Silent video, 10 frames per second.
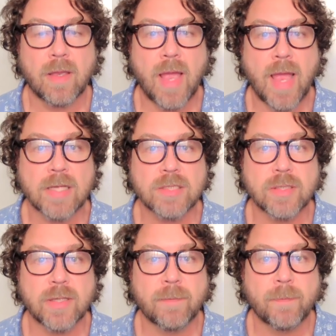
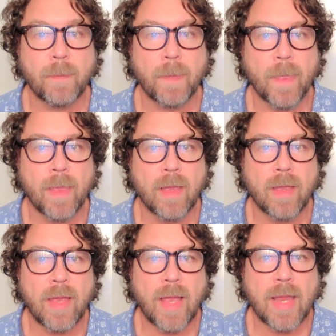actually.
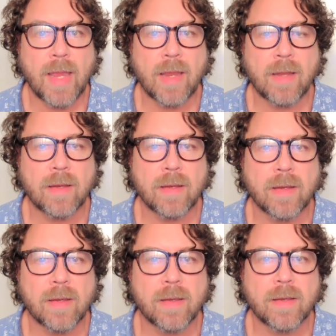And
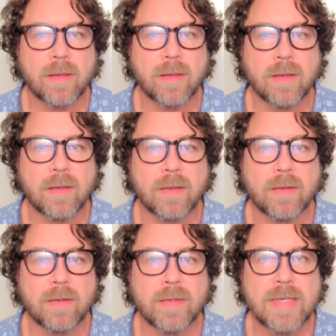
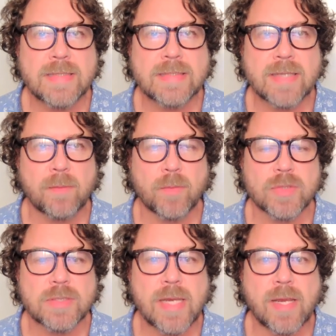these
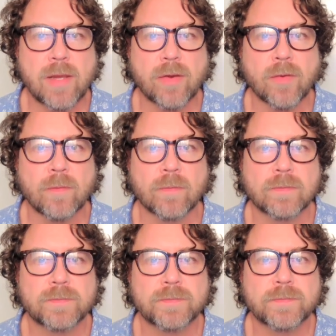symbols here,
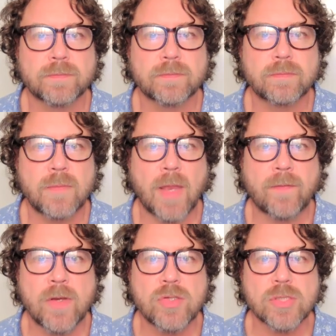
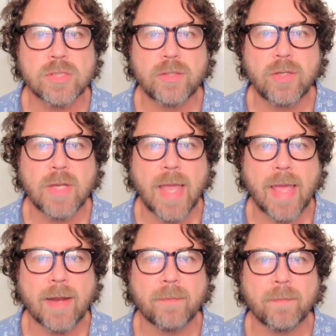if you just look at
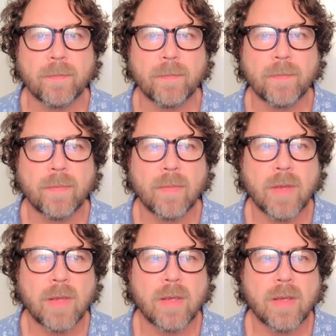them,
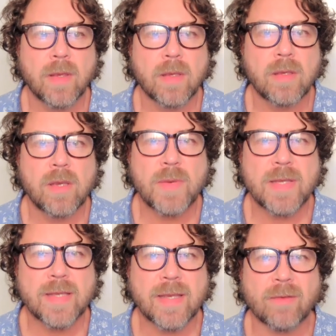you'll be
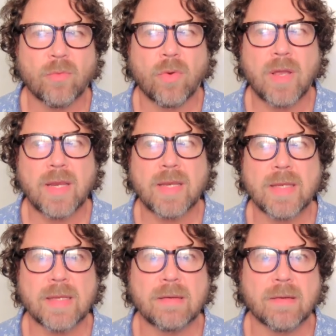thinking, what in
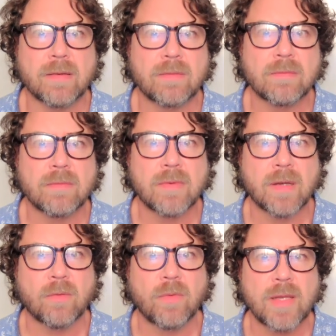
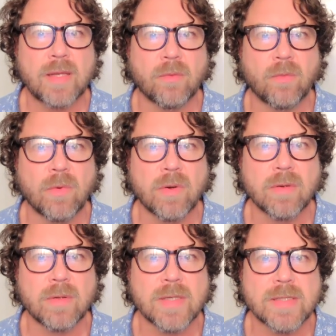the
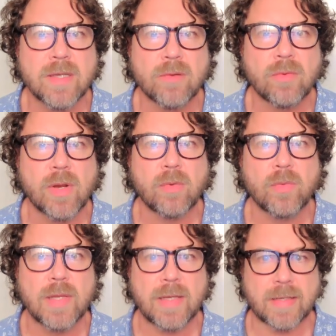world is going on
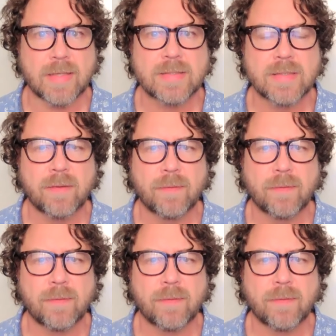with this?